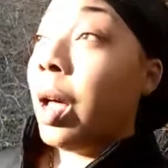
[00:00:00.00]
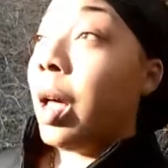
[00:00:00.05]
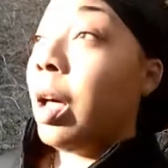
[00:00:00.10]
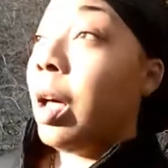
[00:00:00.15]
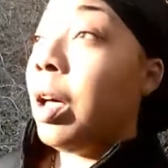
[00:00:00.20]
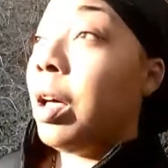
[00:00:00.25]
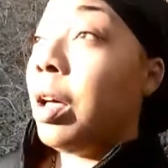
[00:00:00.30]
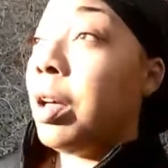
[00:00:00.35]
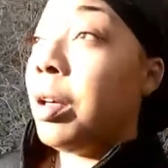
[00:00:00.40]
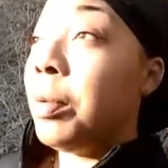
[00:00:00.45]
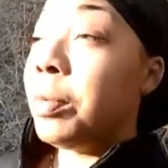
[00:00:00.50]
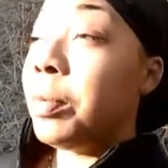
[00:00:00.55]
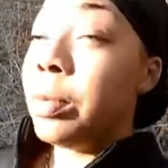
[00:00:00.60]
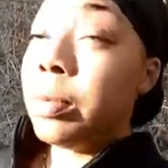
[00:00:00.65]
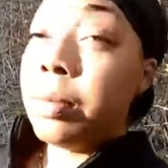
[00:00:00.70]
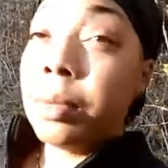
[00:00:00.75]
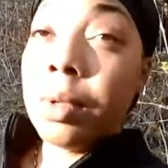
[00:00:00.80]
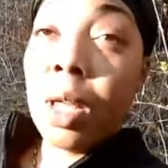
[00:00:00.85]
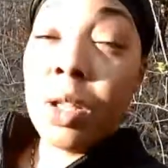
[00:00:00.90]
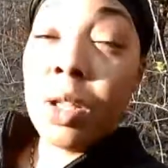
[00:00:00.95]

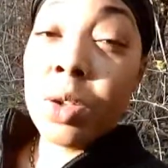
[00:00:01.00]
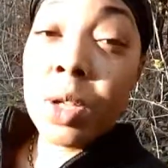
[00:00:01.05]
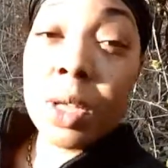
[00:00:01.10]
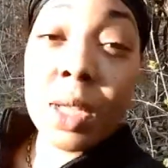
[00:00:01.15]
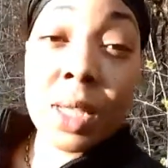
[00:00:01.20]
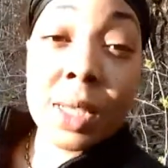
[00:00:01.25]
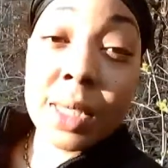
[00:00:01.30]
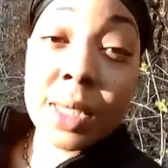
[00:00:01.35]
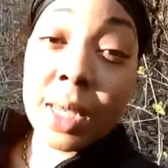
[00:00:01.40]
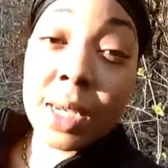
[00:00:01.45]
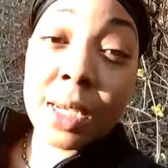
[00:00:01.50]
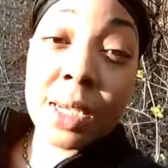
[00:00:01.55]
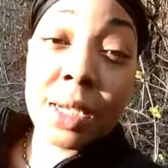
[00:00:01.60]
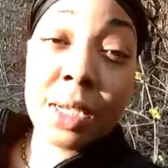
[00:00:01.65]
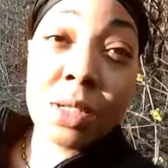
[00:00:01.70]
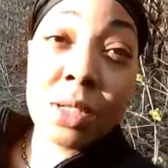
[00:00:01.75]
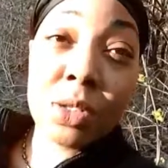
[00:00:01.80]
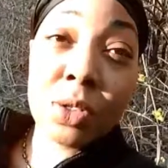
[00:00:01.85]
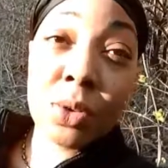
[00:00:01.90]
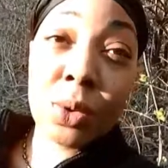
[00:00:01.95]
and you can get that in
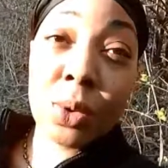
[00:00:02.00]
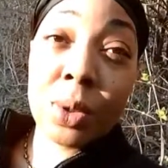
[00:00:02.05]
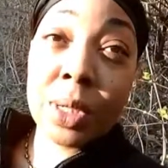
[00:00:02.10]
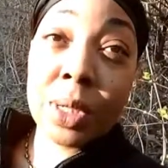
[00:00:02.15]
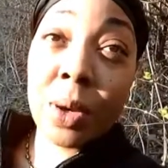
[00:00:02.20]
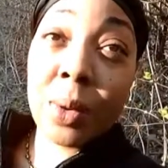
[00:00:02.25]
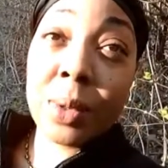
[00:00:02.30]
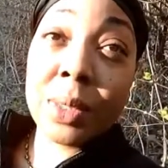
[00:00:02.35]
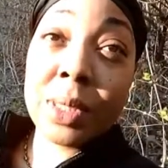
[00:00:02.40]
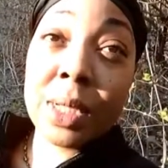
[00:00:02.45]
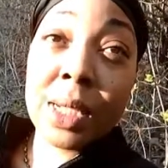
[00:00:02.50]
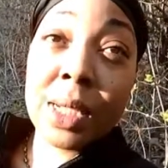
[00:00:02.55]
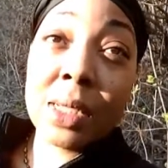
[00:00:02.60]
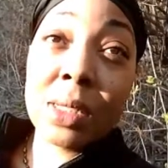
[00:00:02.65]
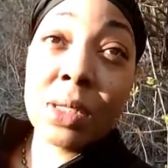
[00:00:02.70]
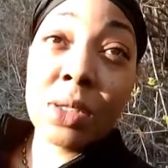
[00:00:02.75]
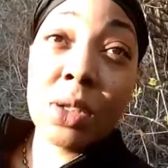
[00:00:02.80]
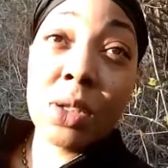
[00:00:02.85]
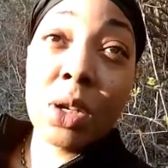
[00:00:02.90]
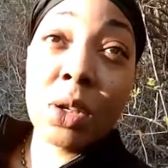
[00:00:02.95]
any store nowadays.